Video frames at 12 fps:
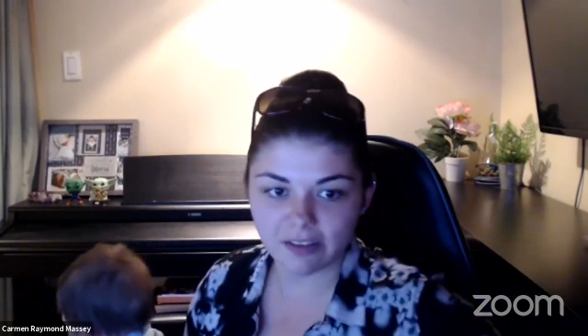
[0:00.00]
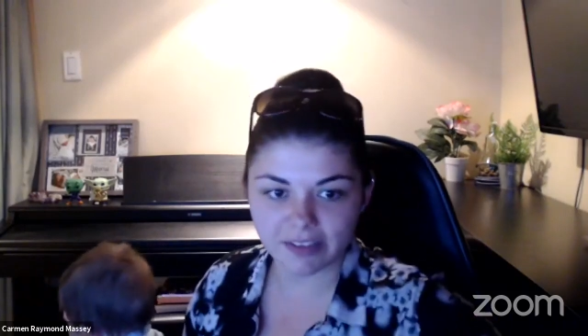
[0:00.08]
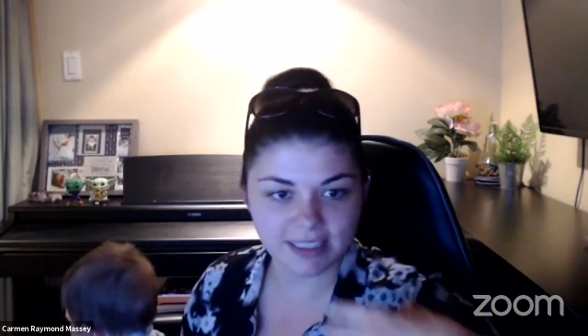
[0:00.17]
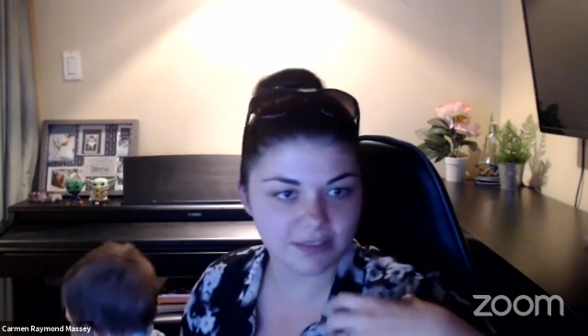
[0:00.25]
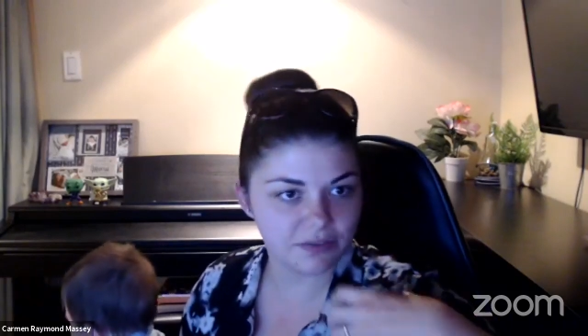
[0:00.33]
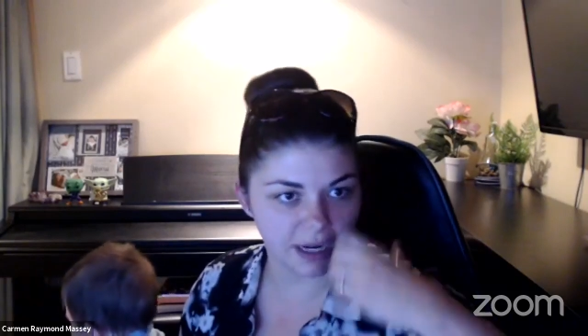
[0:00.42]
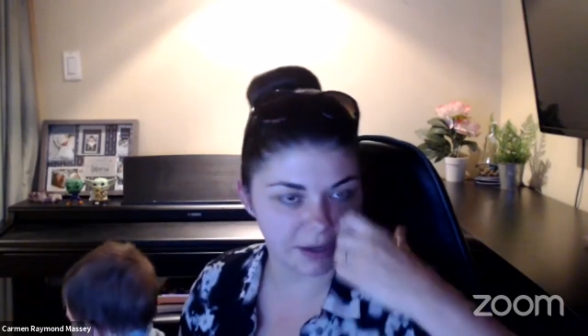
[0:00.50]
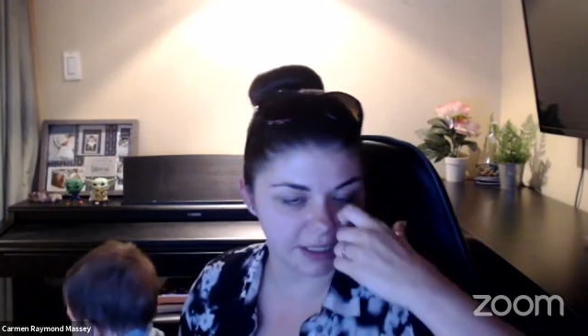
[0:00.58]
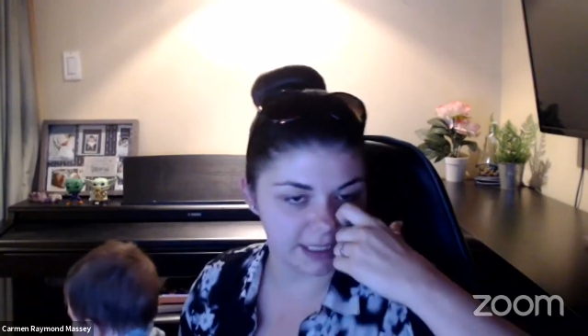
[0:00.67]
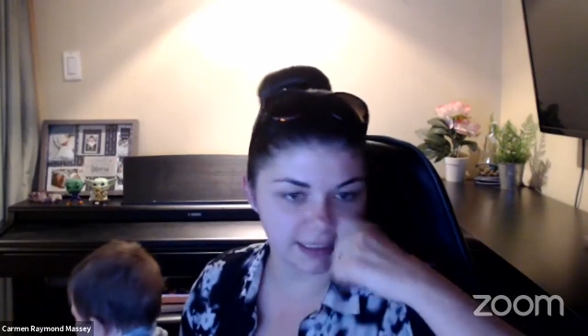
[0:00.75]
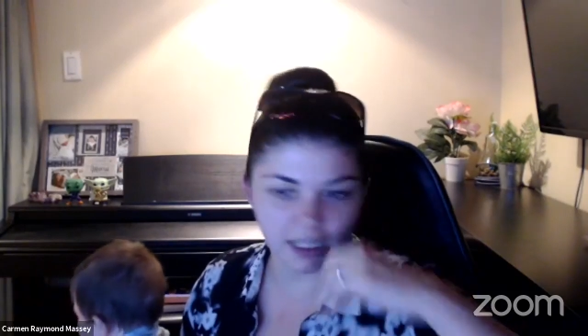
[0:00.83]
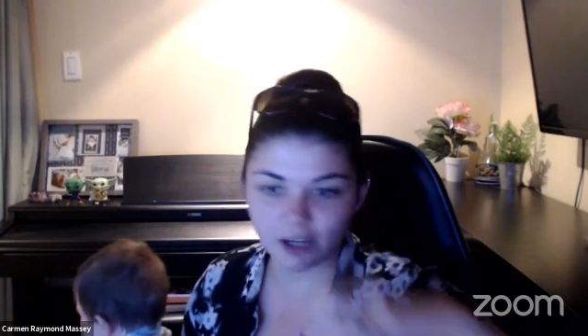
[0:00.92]
It's
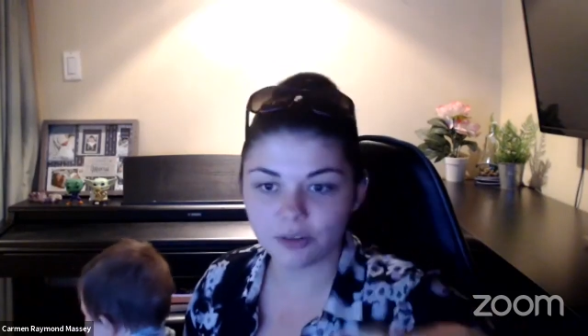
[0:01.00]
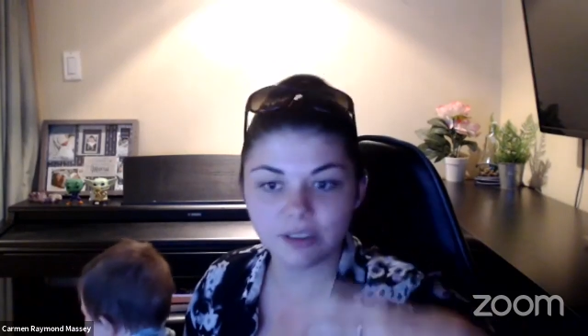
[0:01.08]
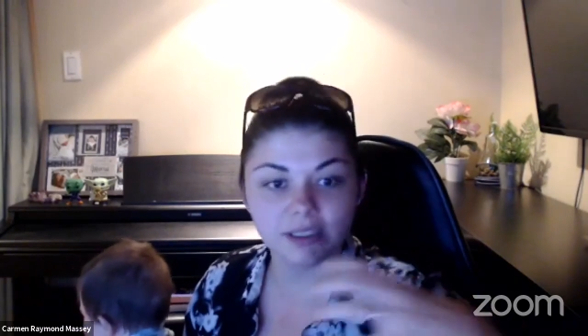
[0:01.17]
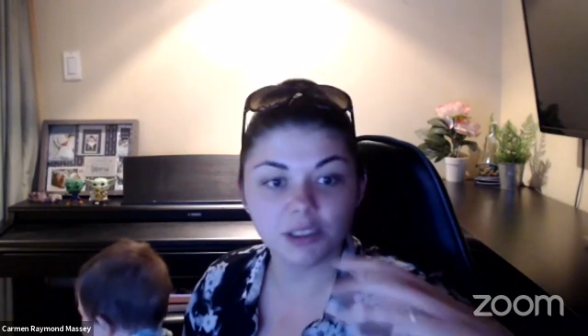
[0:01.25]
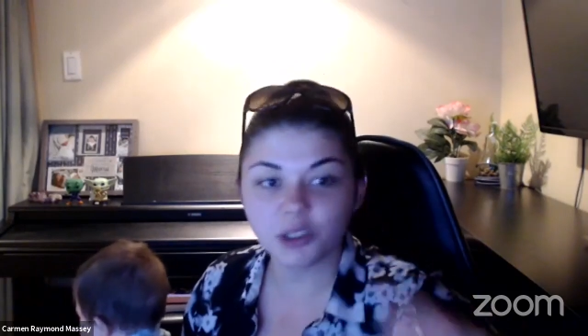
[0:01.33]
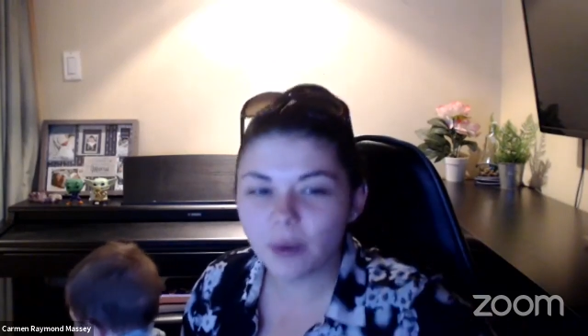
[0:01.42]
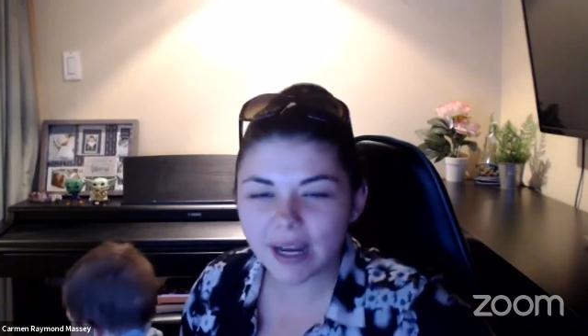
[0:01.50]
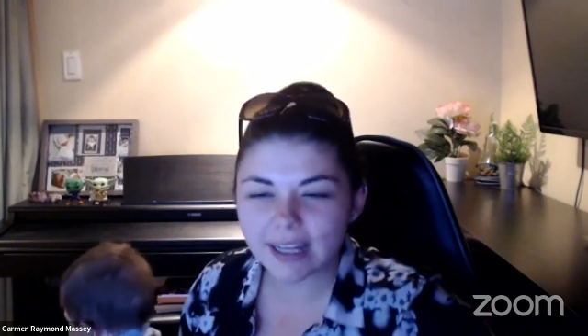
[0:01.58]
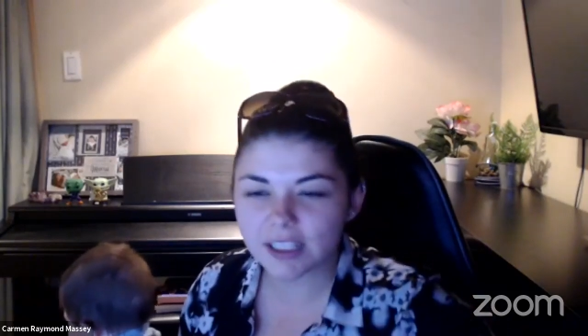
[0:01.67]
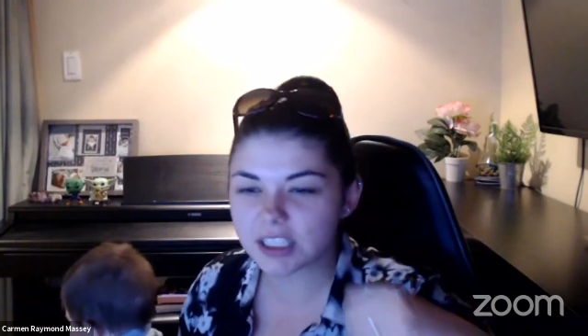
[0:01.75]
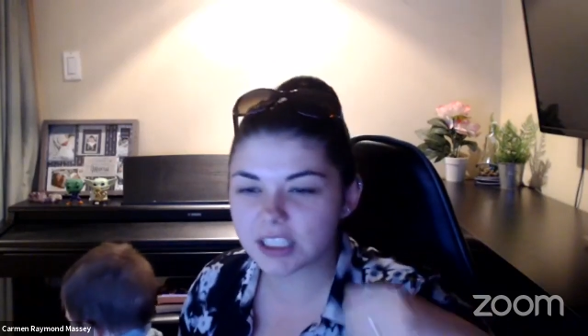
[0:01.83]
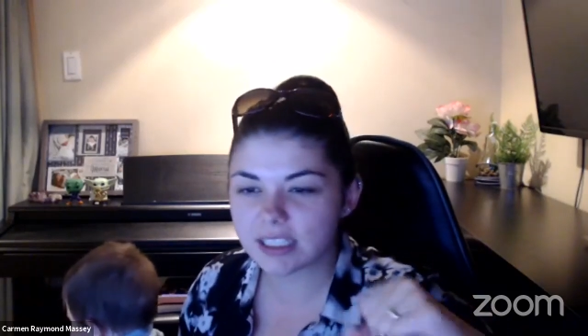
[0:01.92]
very subtle and quick,
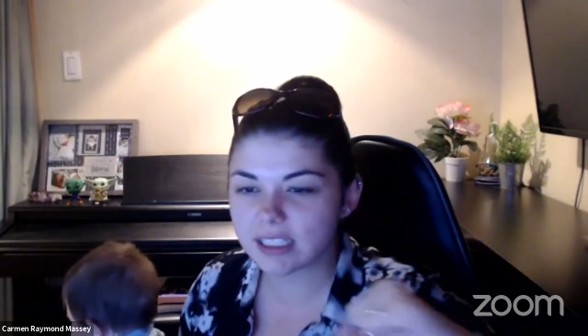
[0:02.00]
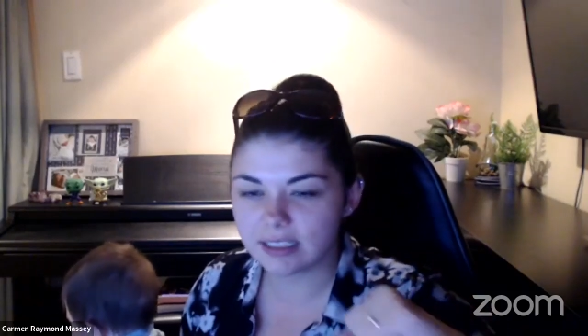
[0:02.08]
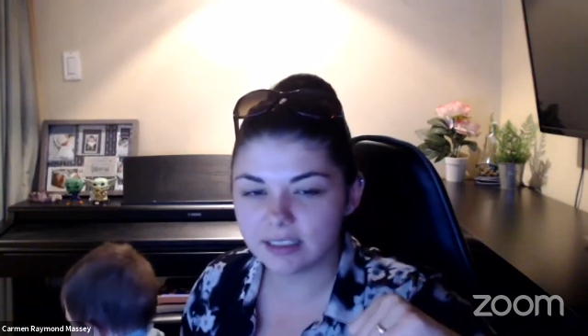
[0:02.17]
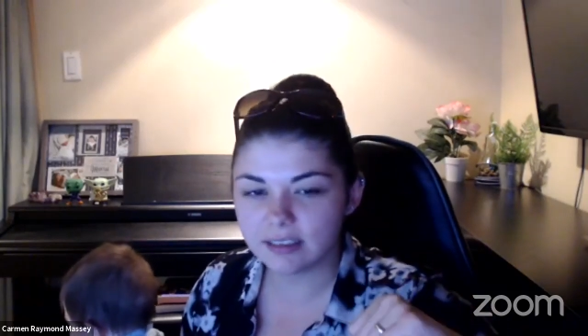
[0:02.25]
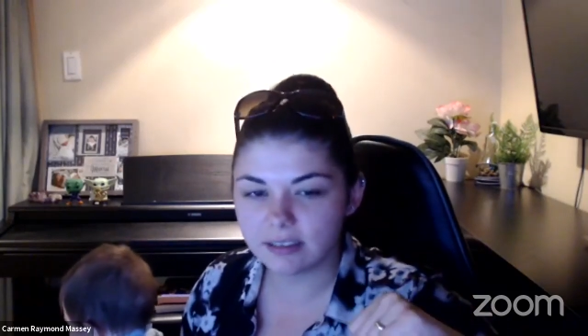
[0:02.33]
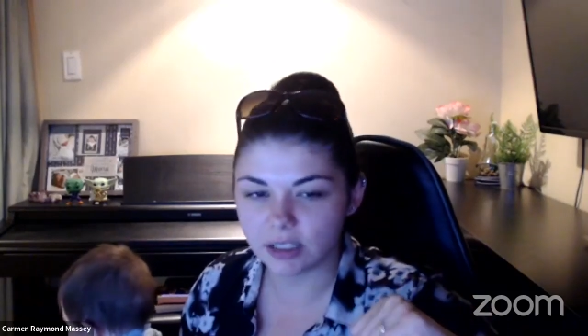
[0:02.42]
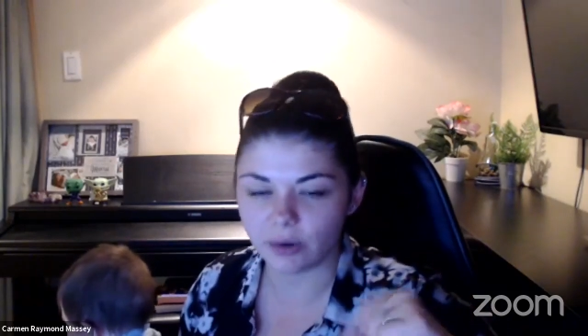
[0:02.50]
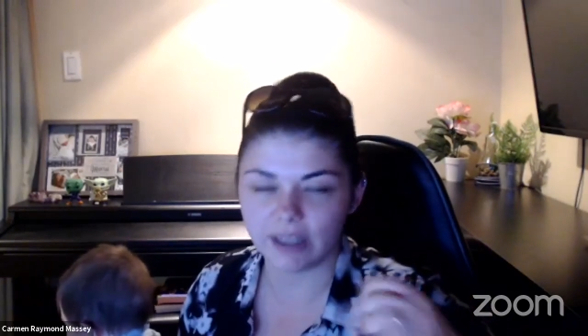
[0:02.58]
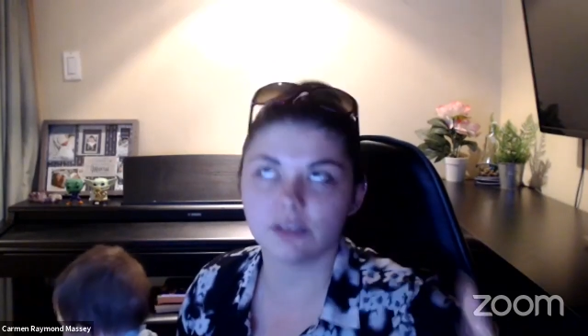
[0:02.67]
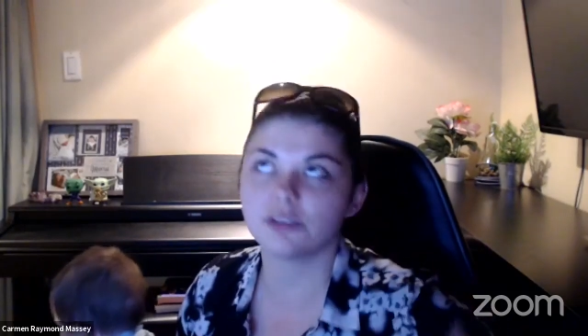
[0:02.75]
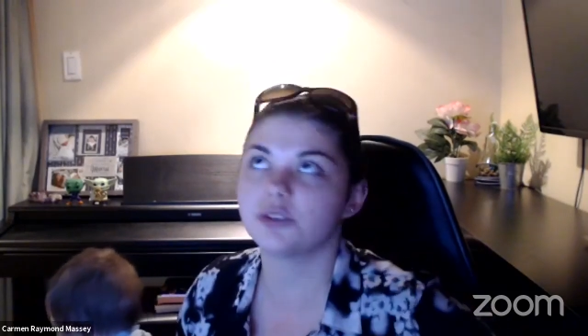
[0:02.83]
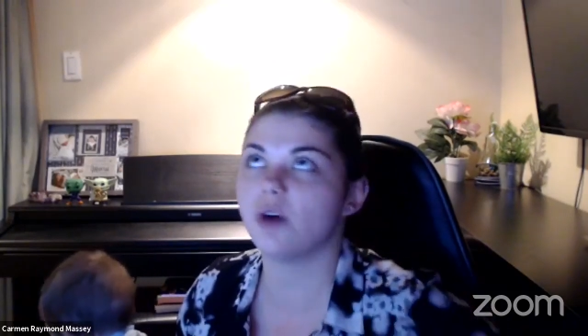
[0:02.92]
just to, I
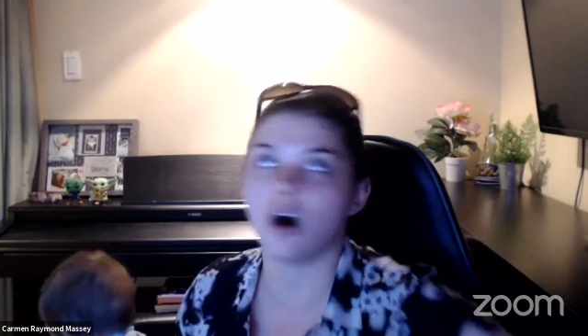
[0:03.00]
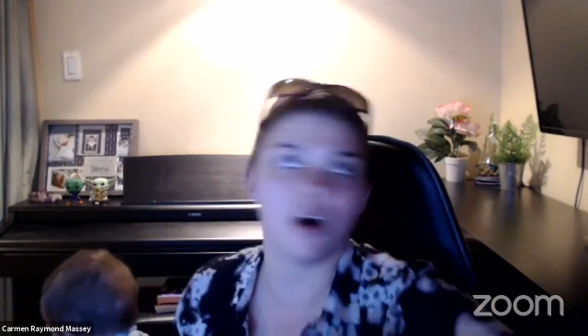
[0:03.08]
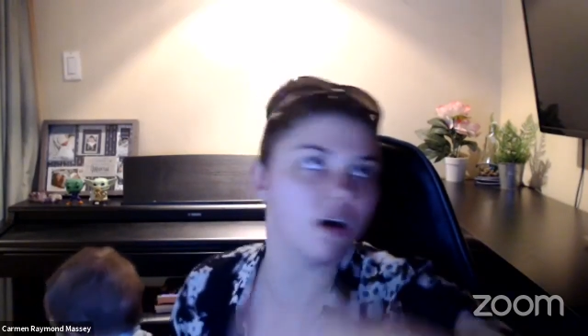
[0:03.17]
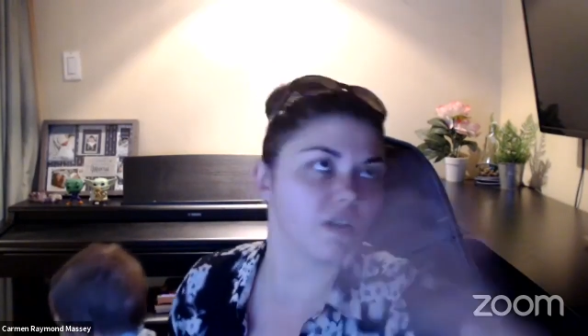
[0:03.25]
don't do all